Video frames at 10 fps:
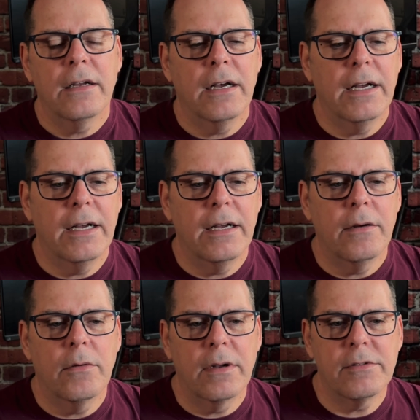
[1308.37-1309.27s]

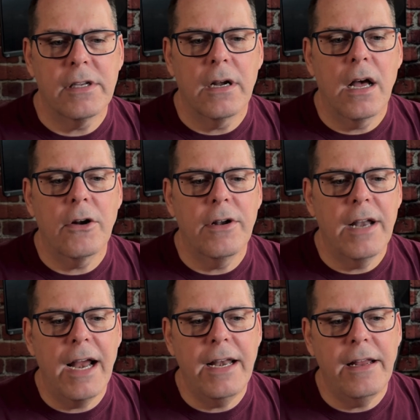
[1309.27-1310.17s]
what was it,
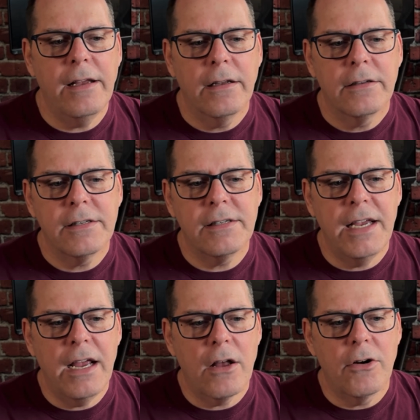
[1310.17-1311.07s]
190
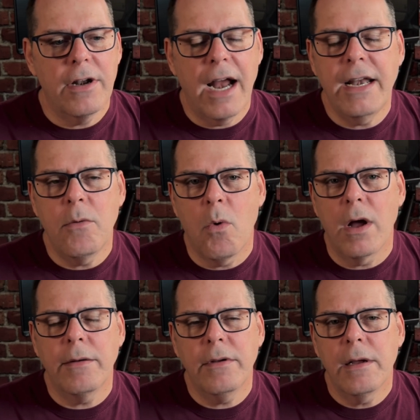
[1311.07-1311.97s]
C,
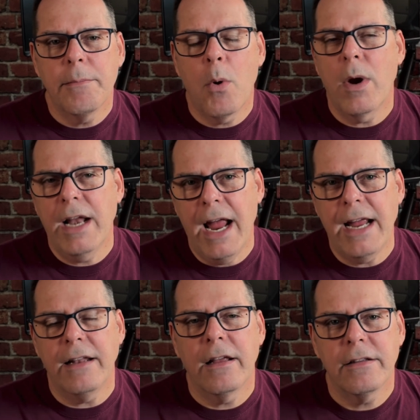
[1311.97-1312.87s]

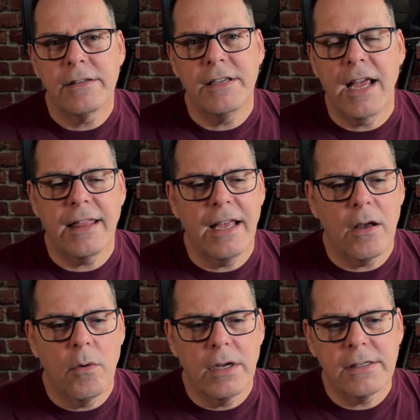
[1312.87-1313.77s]
191.8 C, I think
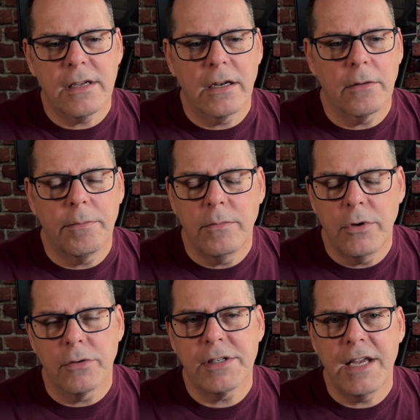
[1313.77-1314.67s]
it was.
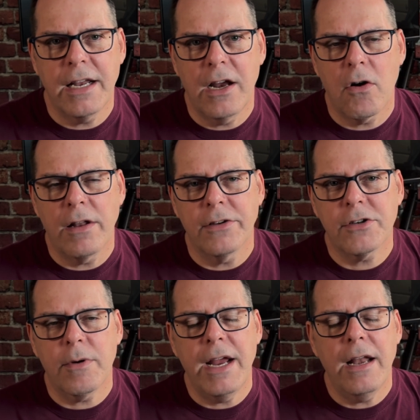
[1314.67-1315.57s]
You'll see it here on the
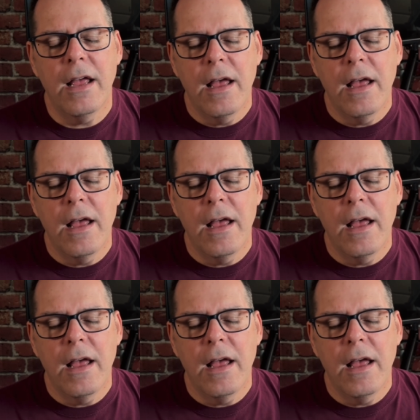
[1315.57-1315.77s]
screen.